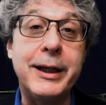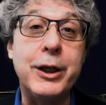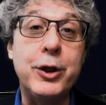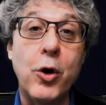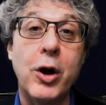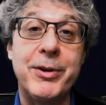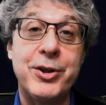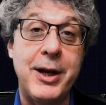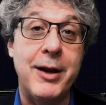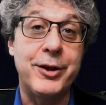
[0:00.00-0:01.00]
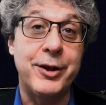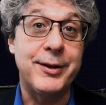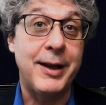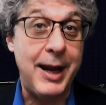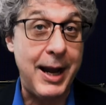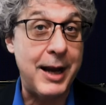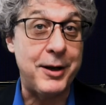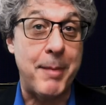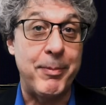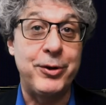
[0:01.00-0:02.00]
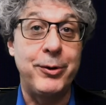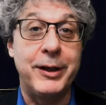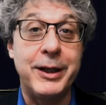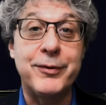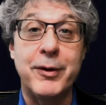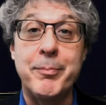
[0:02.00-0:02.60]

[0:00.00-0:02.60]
enormous challenges and opportunities for